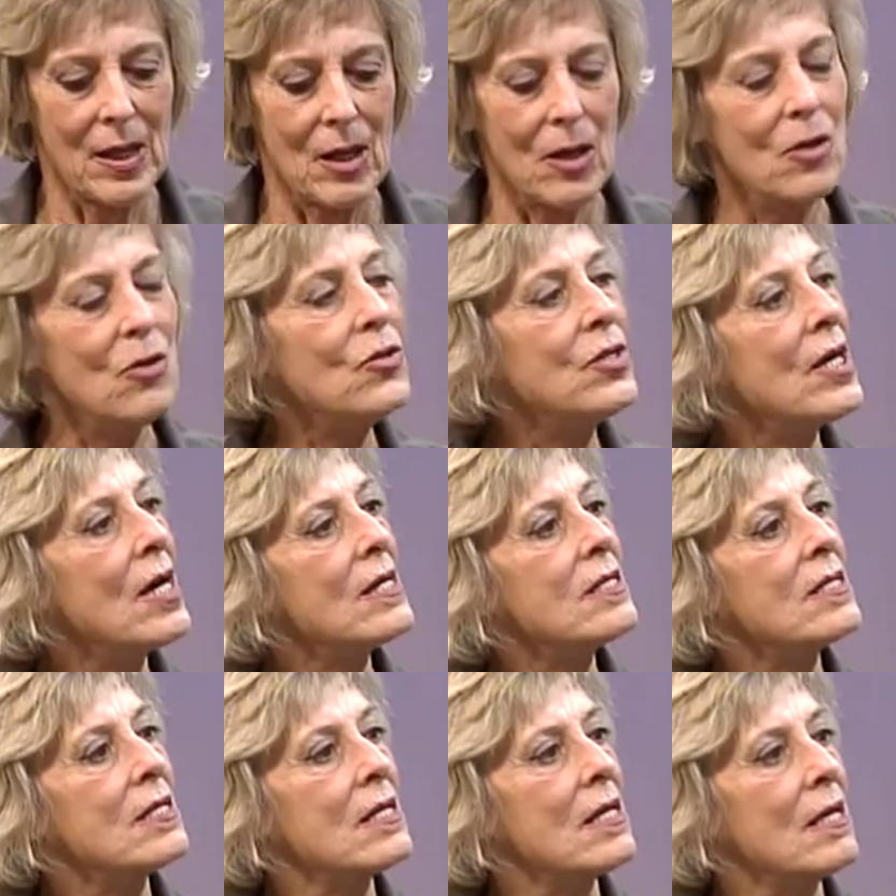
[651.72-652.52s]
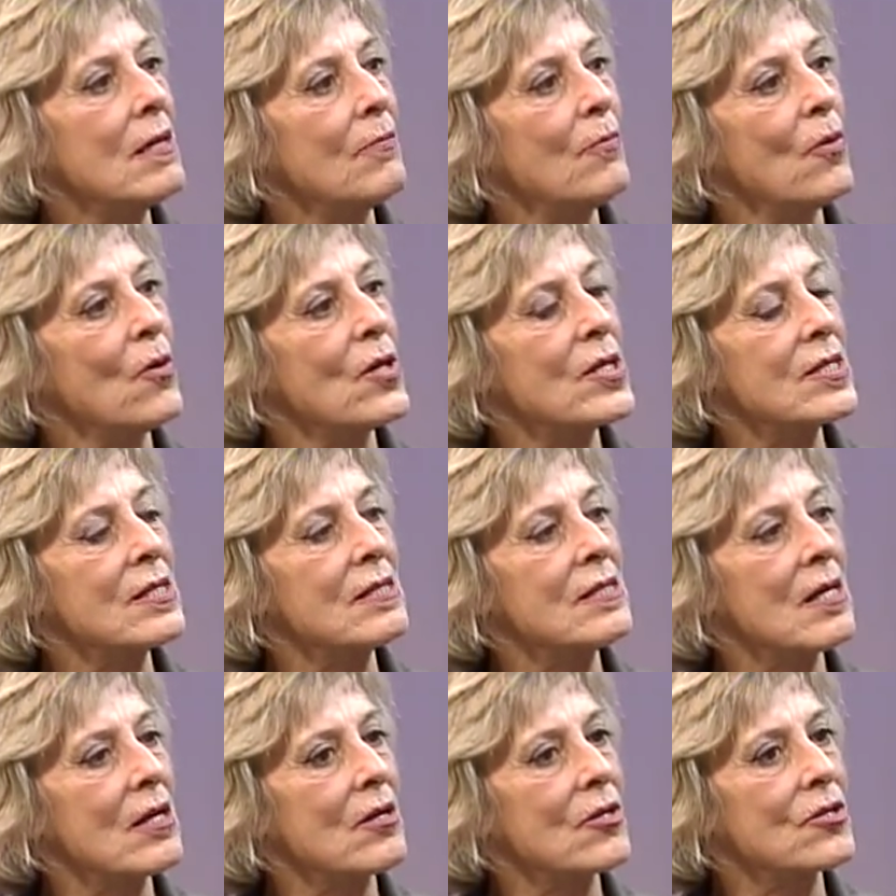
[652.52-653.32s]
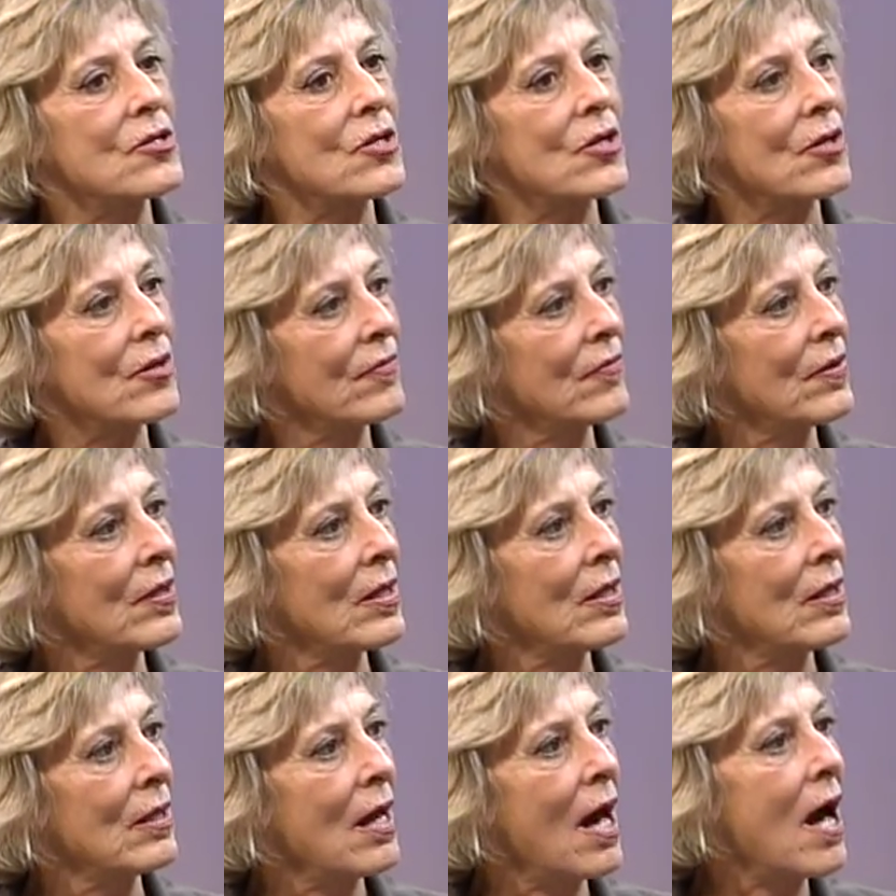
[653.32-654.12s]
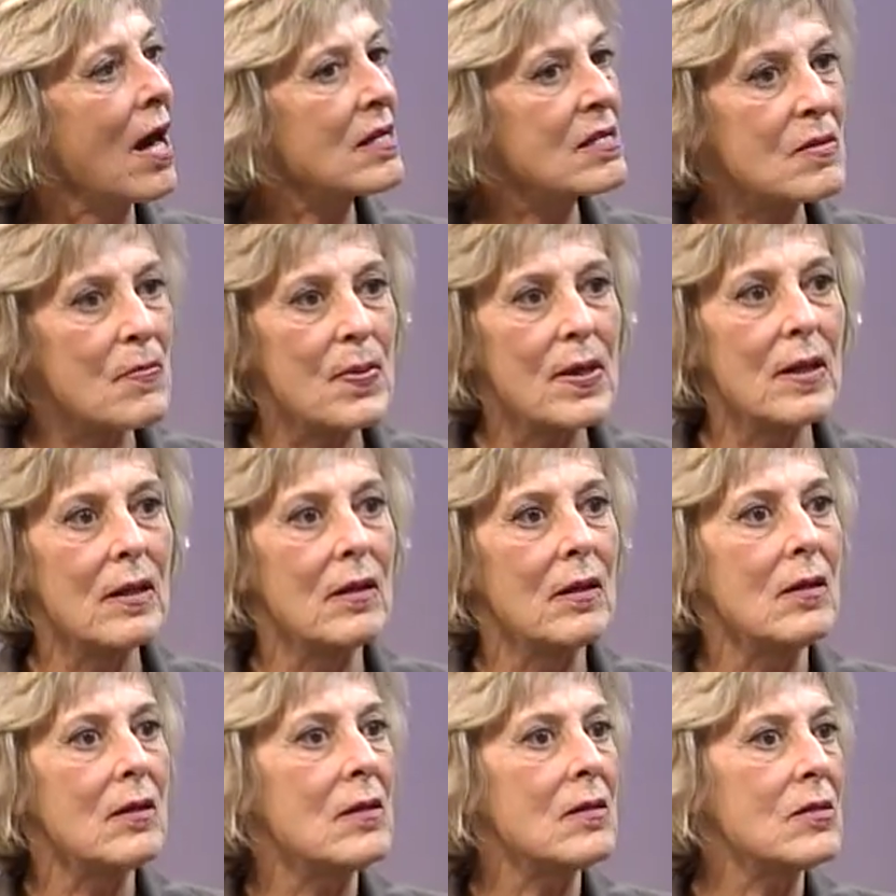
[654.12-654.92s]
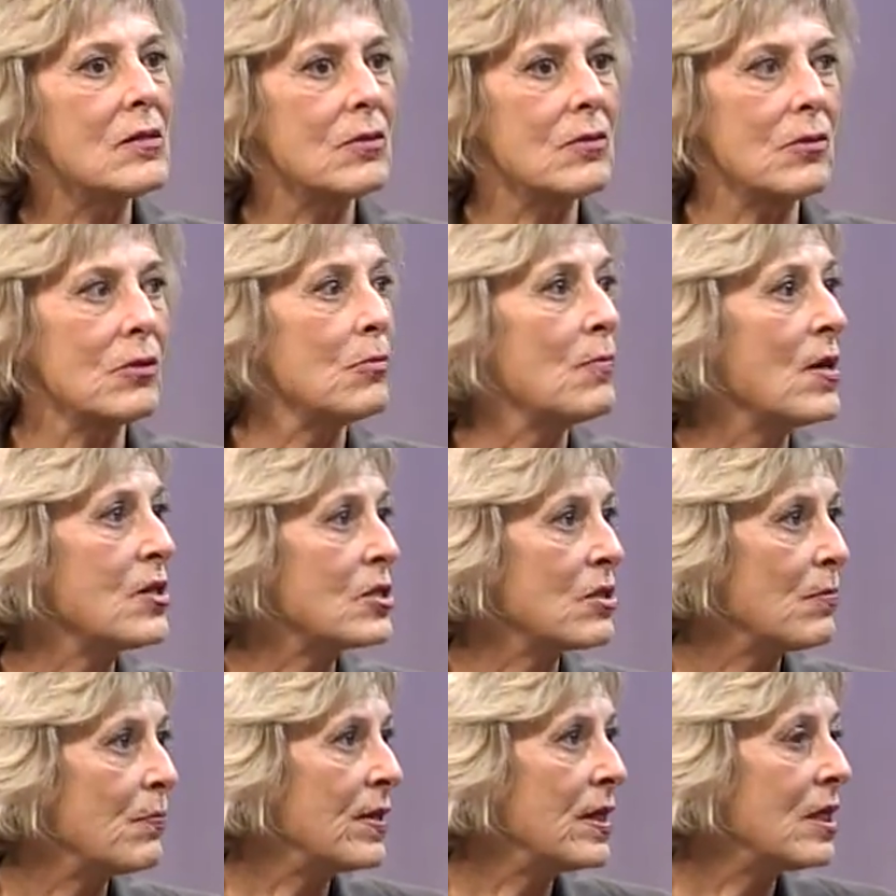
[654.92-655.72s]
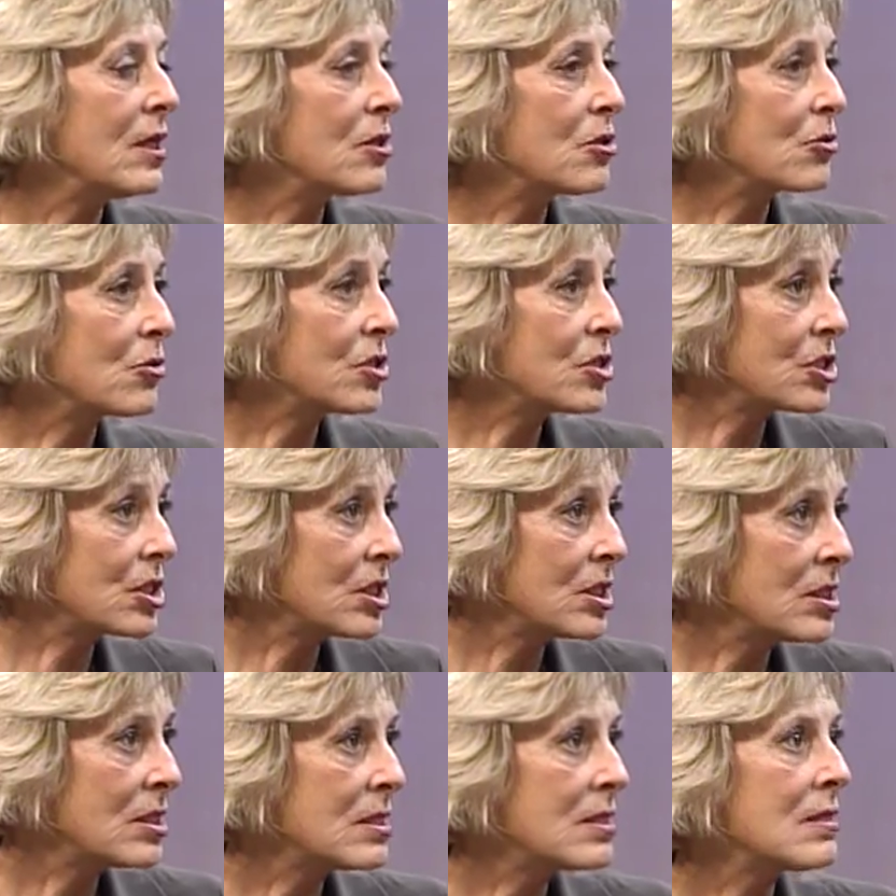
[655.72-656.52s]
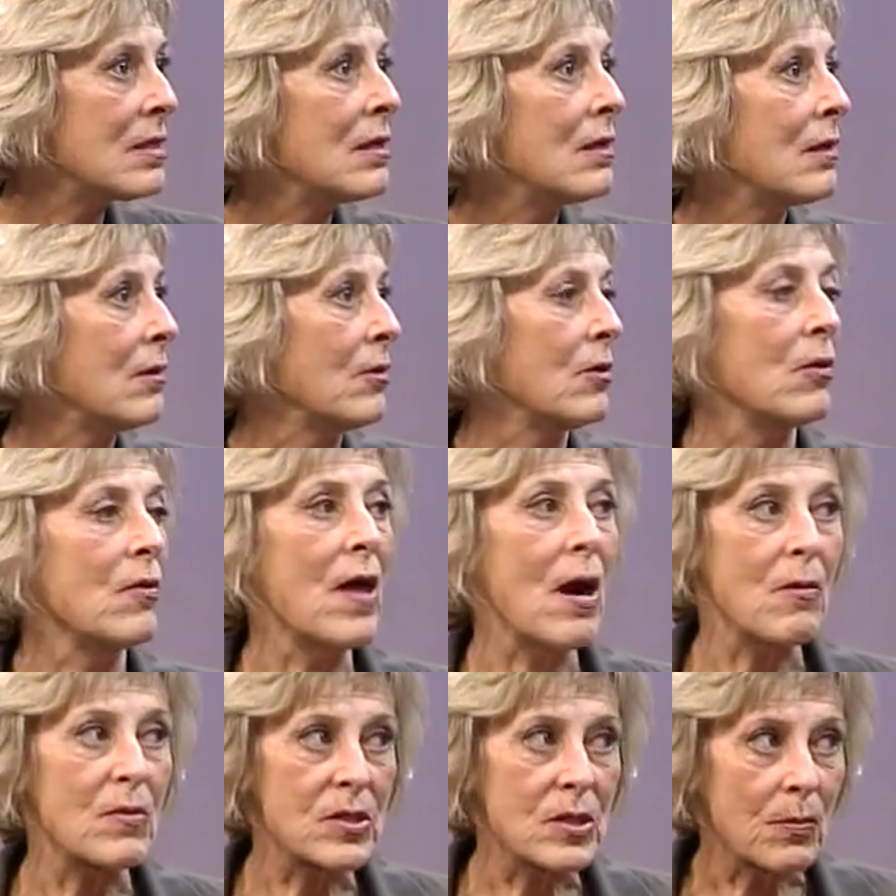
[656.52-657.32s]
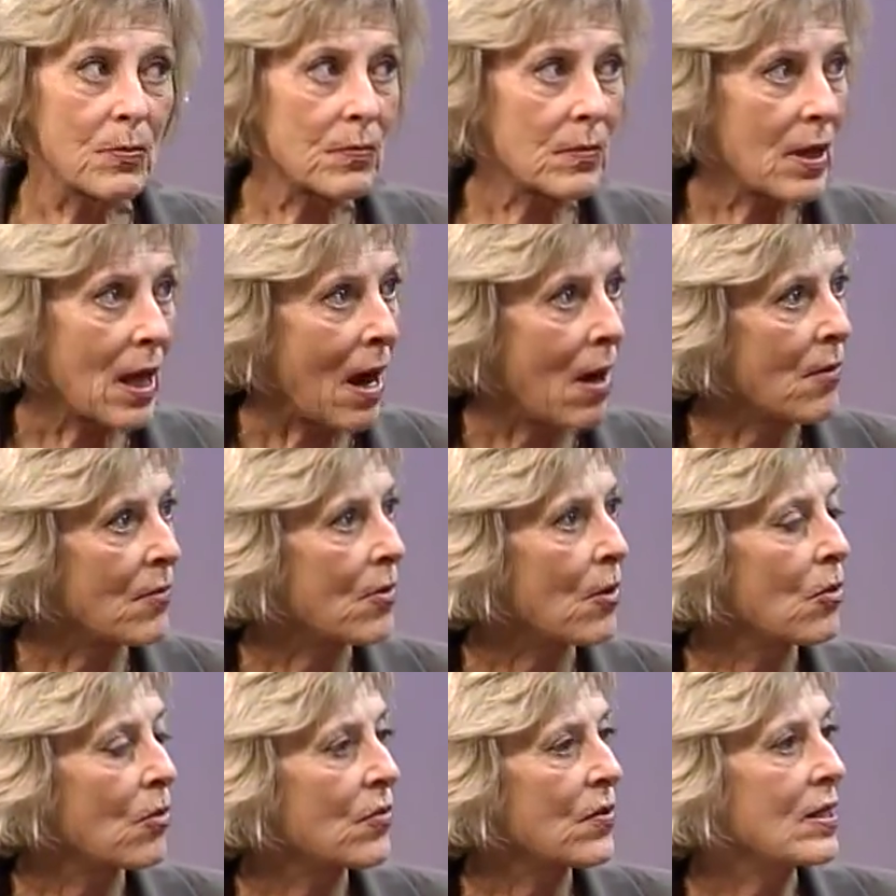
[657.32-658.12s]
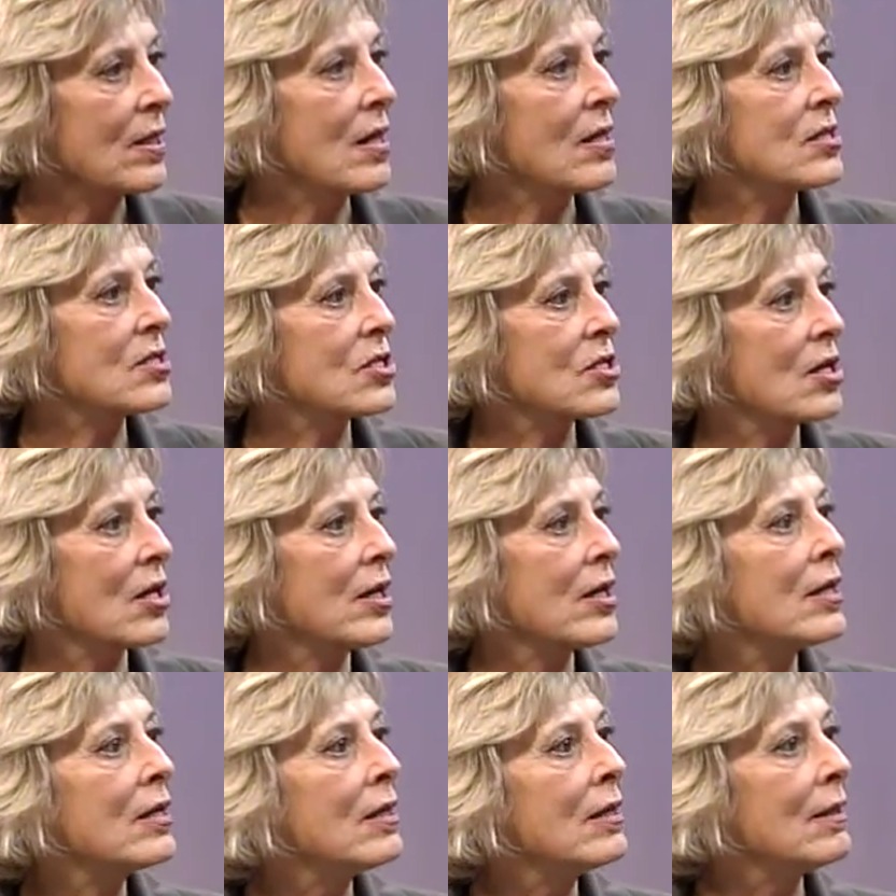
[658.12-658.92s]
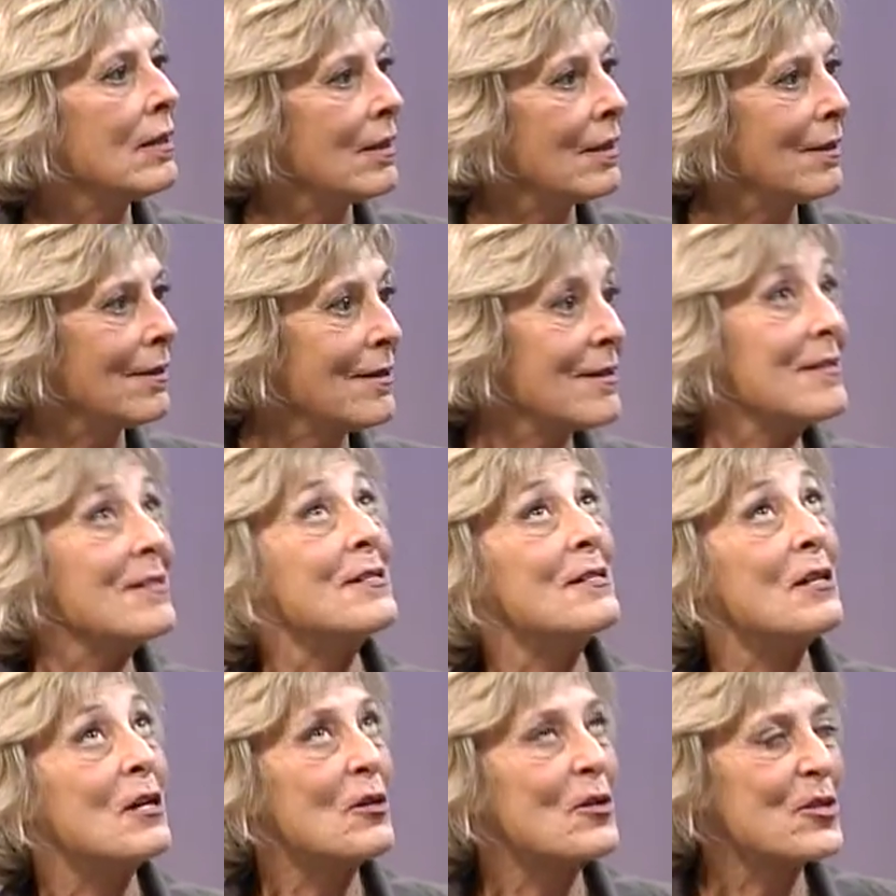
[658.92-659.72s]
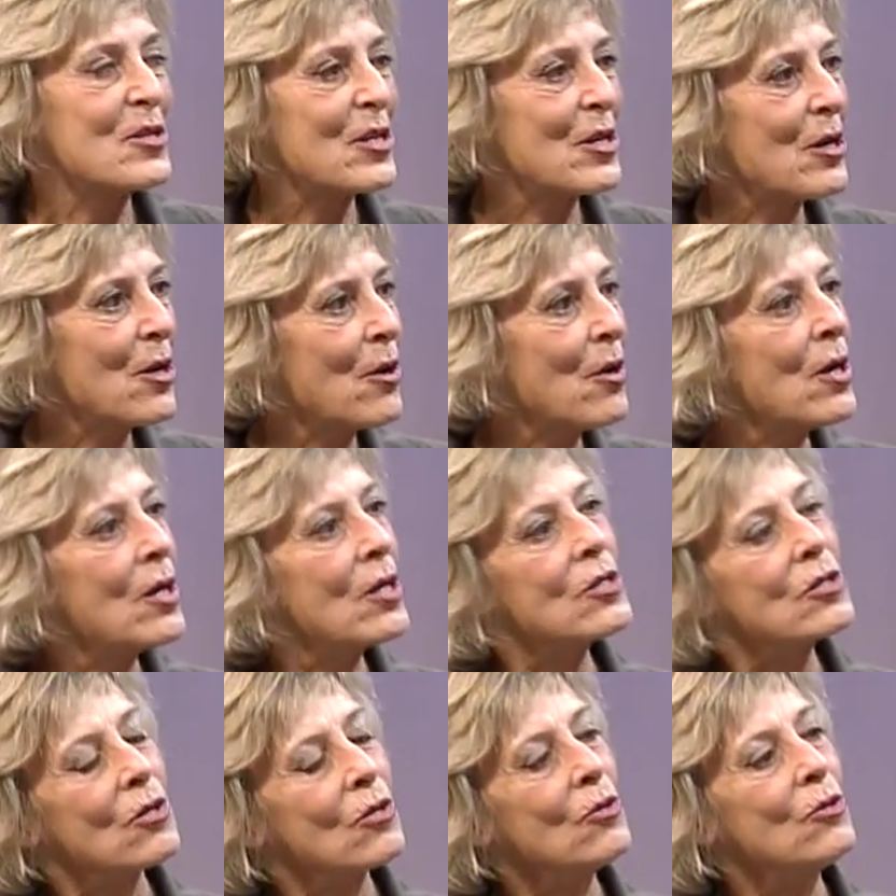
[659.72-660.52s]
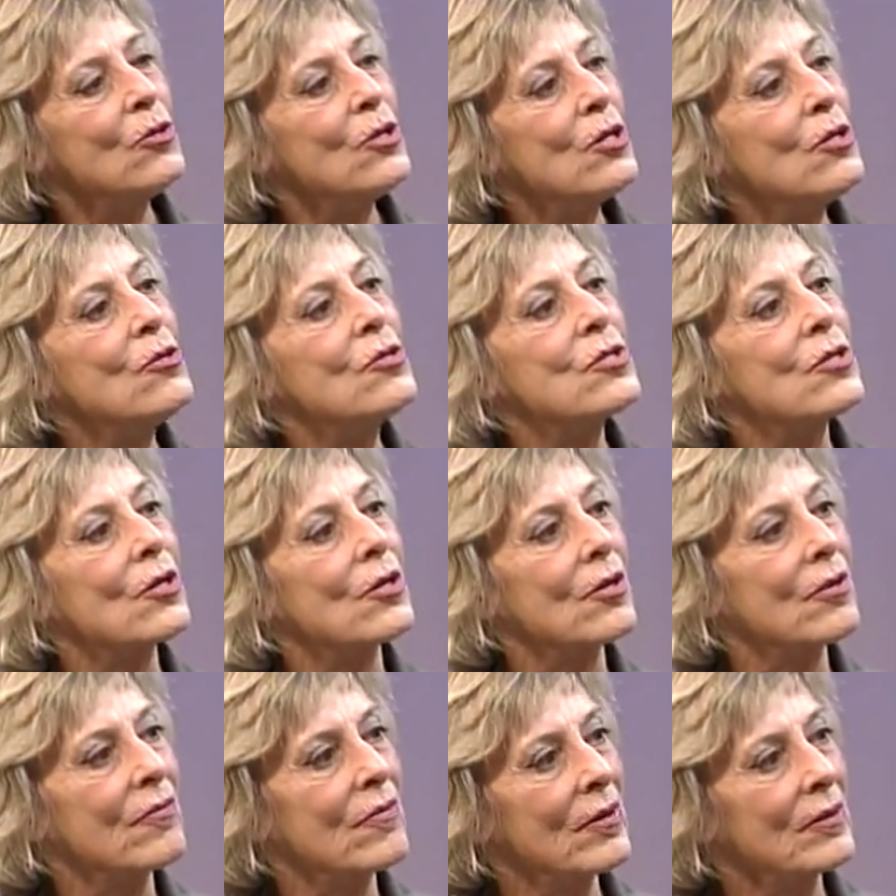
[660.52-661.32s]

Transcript: who does the Poison Center serve? Hospitals, you mentioned pediatricians, you know, that was how the whole thing got started years ago. So who do you serve?